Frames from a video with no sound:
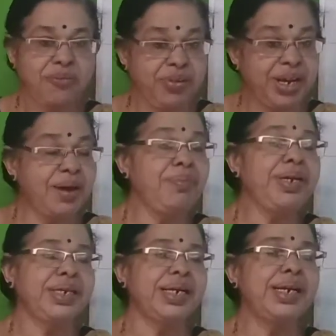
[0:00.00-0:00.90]
We
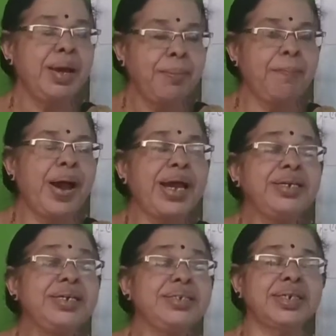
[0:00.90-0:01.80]
completed
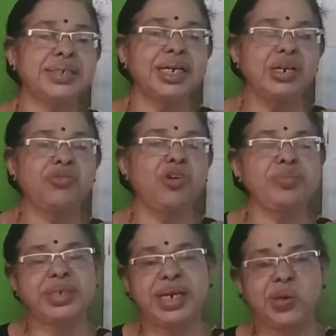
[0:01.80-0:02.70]
banking sector
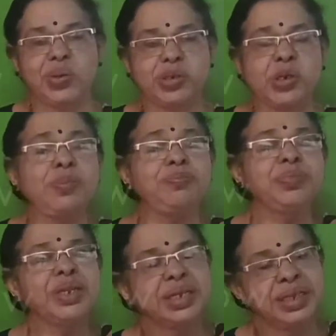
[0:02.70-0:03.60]
reforms and also
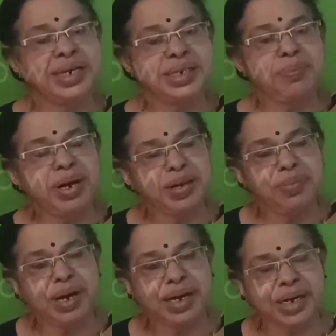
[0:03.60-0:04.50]
that is a money
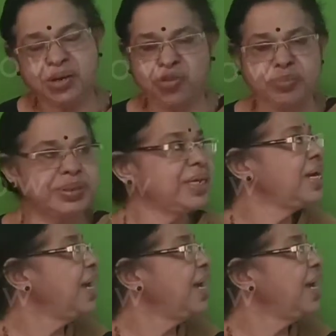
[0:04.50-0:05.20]
market reforms.